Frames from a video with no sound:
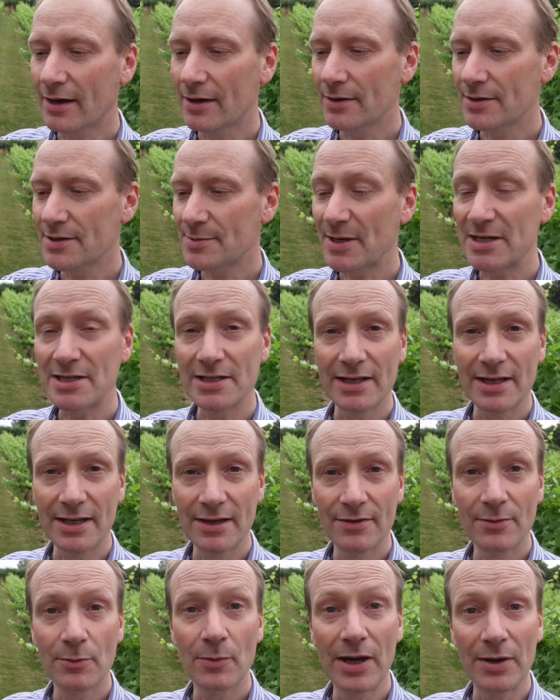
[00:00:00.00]

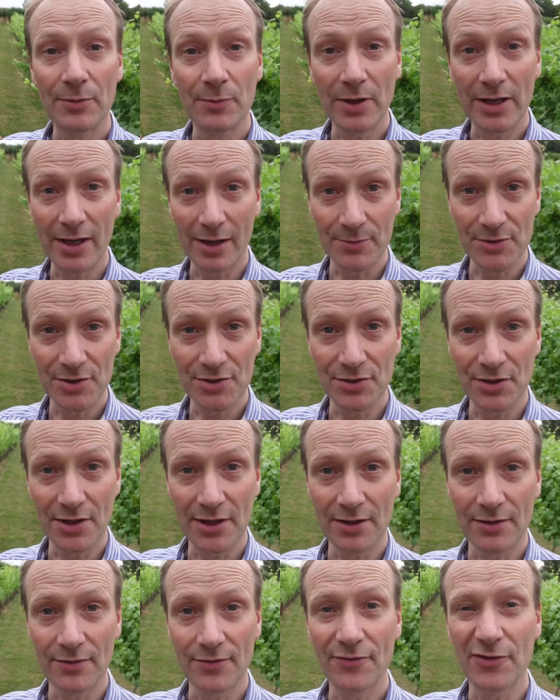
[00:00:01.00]
especially when we come to
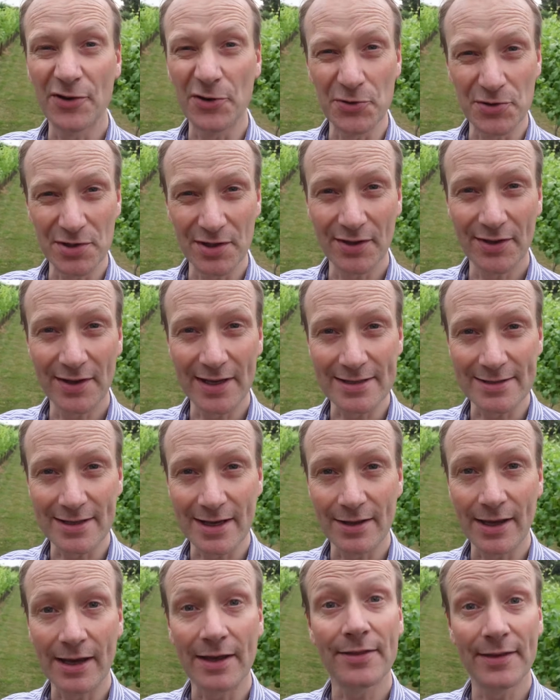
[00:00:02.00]
doing fruit and things
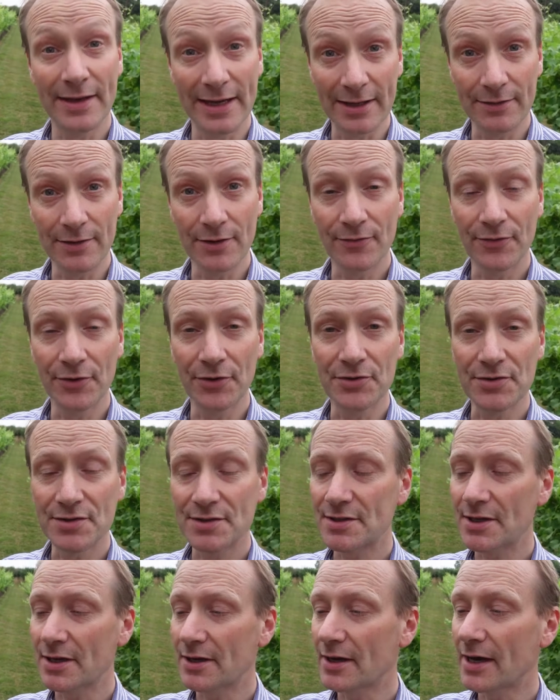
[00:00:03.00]
like that, thinning the
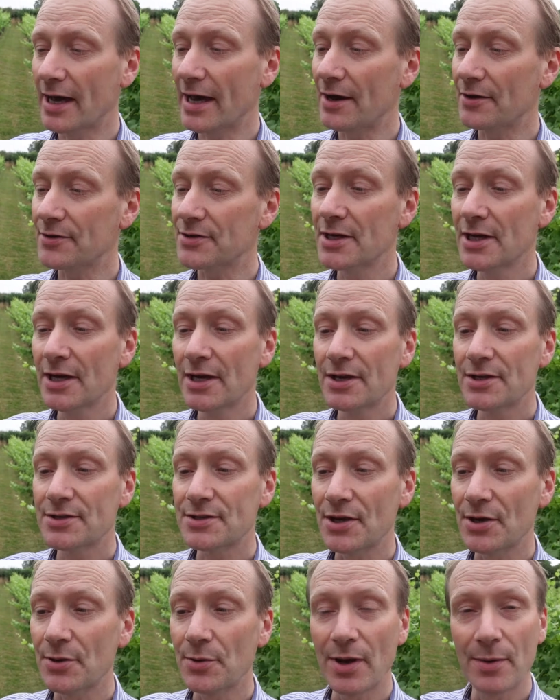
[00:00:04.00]
fruits out.
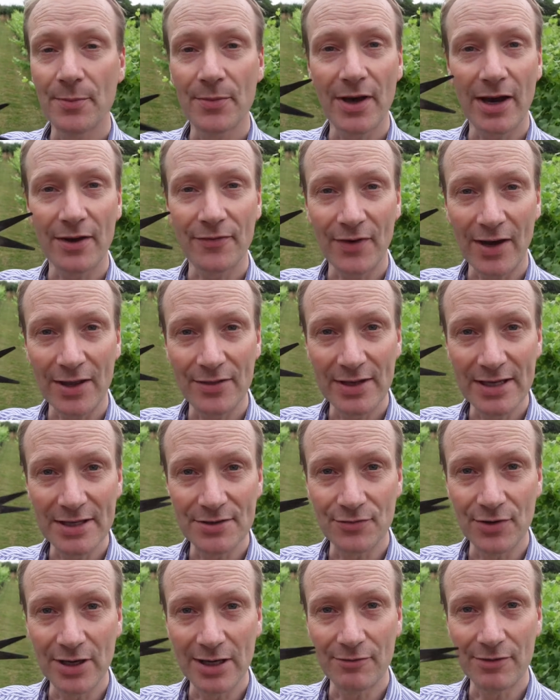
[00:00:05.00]
So I find
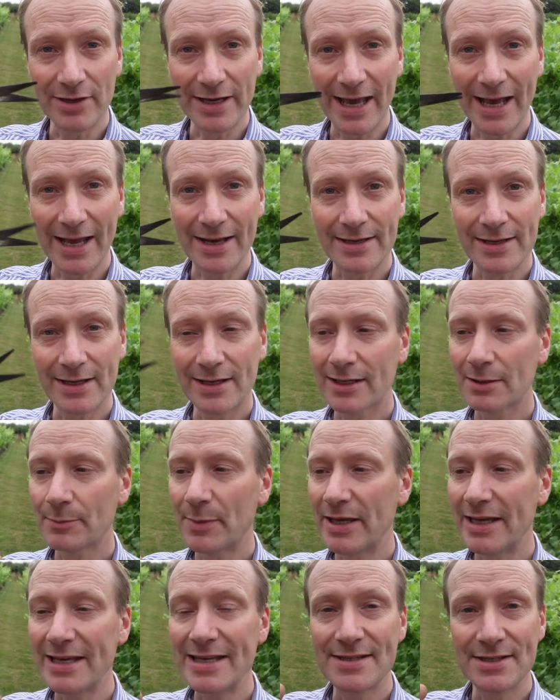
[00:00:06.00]
these really, really handy. A little
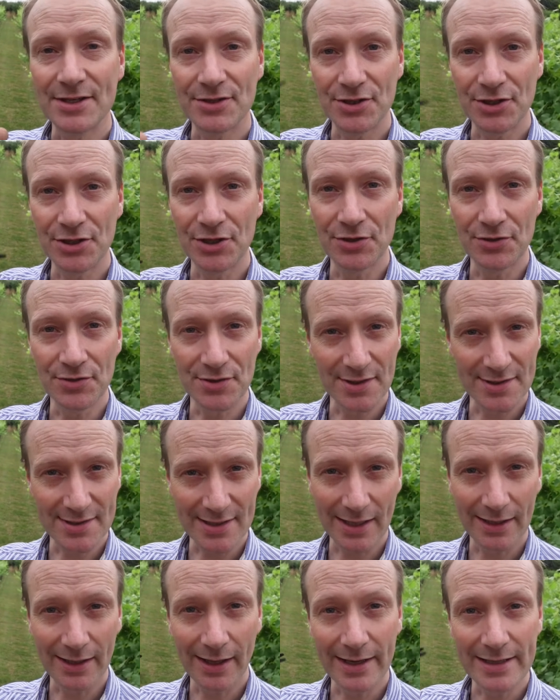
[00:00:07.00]
bit easier to use because
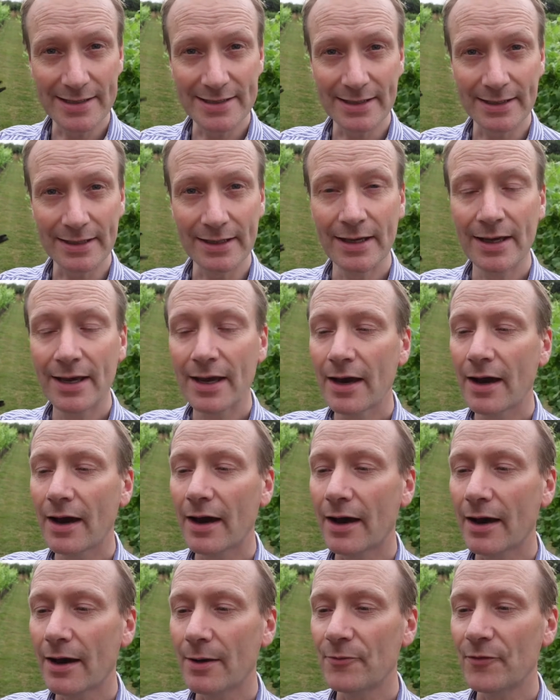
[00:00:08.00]
they're lighter,
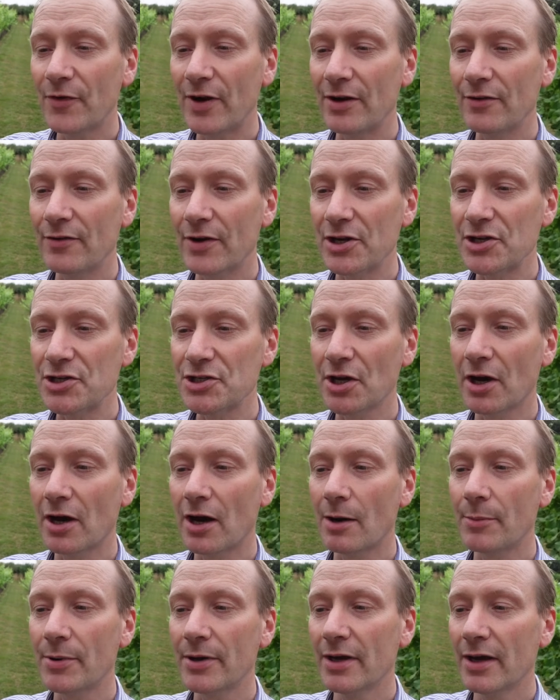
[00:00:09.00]
very, very
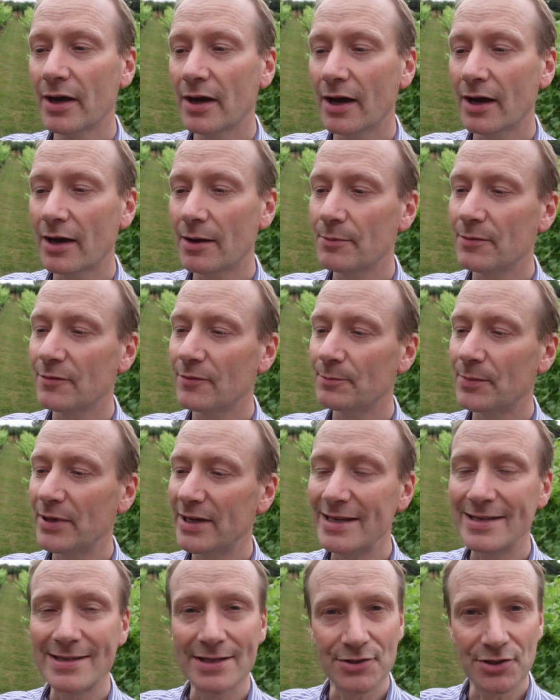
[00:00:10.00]
sharp. A bit
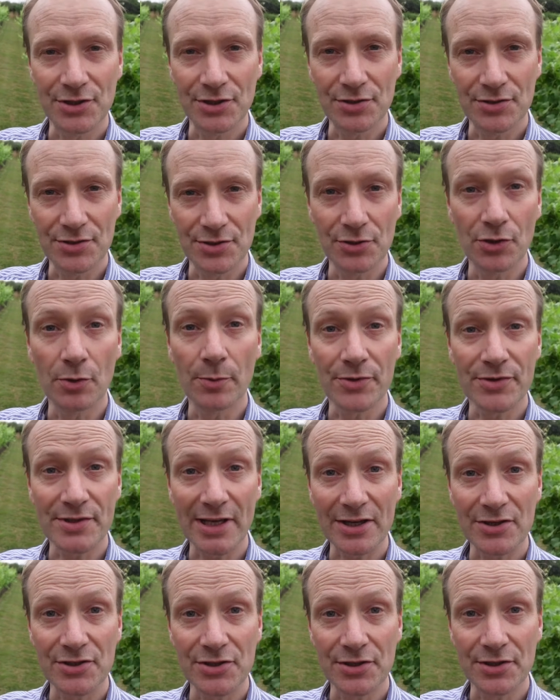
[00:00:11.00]
easier to use than normal
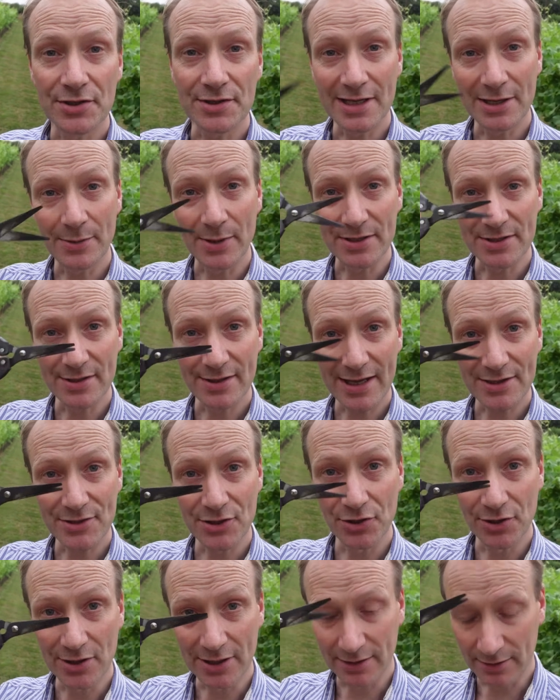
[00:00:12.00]
secateurs. Anyway, so that's a
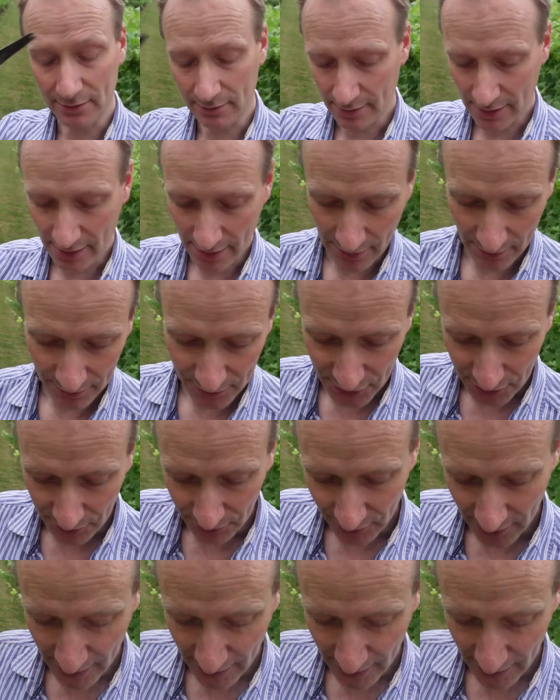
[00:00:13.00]
good little tool to